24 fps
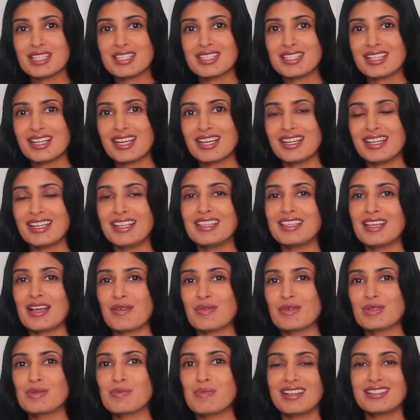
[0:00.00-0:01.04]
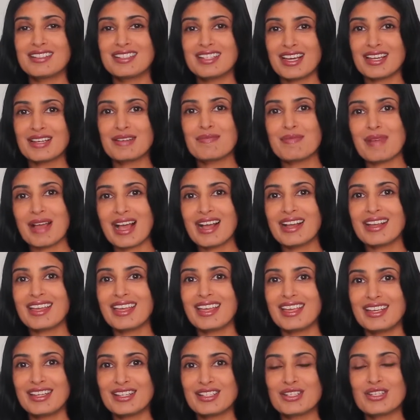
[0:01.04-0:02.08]
a study that was done
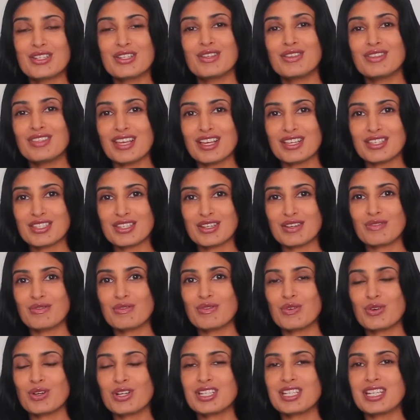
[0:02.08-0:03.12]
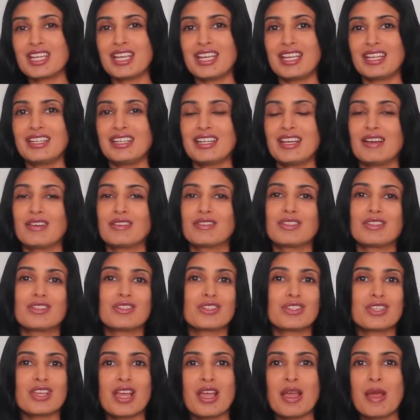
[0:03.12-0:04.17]
back in 2014. Now
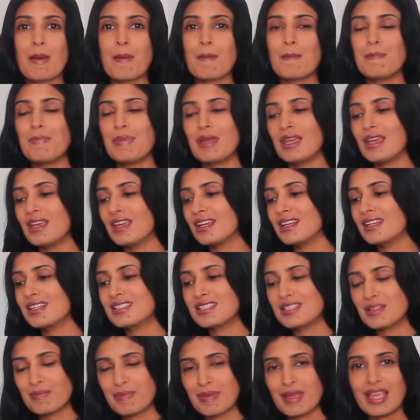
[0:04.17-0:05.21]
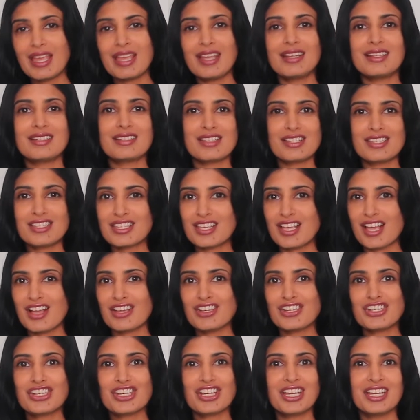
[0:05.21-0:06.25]
there's big debate,
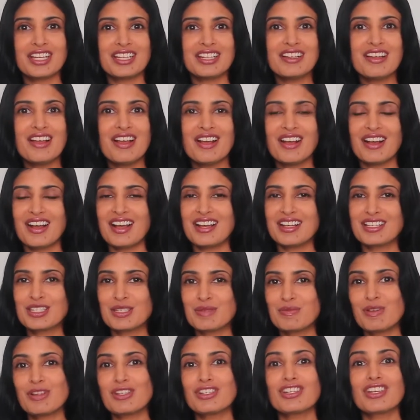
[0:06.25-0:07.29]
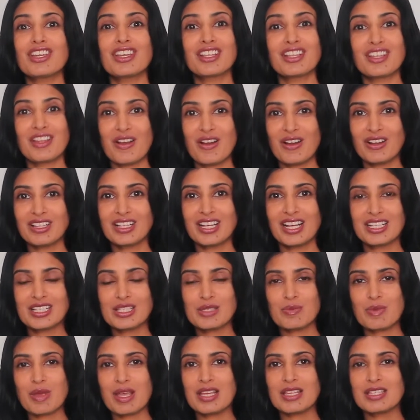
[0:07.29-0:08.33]
discussion, especially in the online
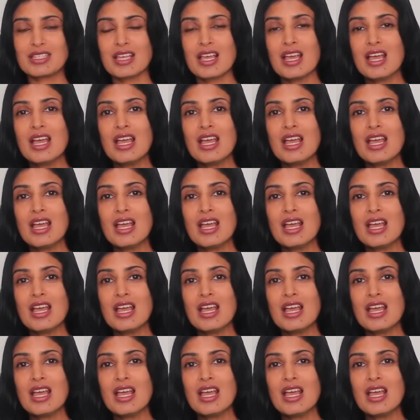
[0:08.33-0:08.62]
space,